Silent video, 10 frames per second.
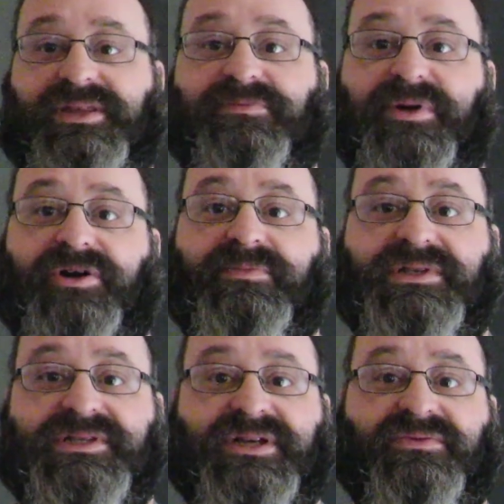the
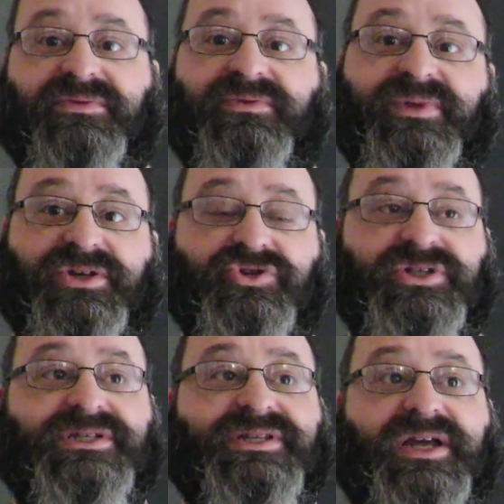apartments that we
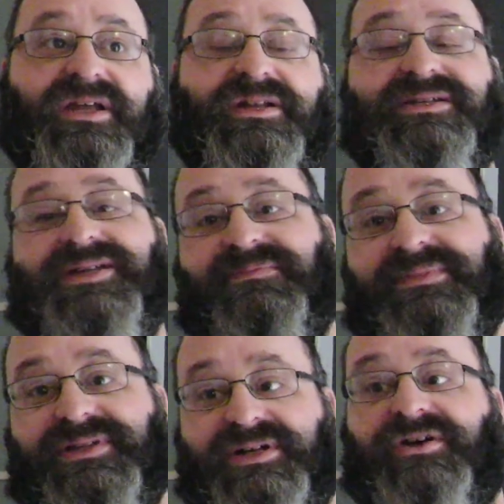usually stay in,
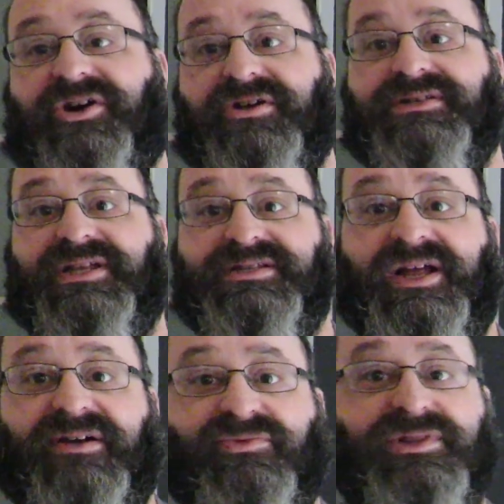except ours doesn't
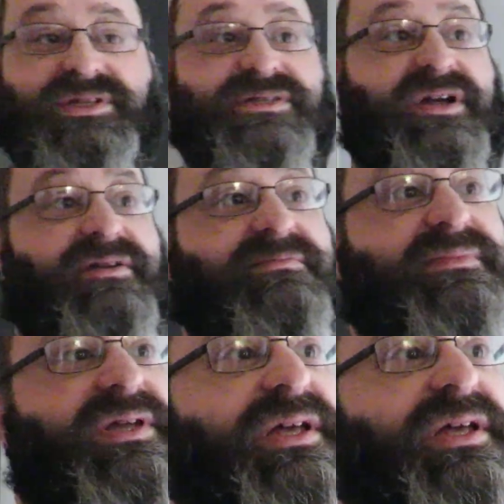have one this time,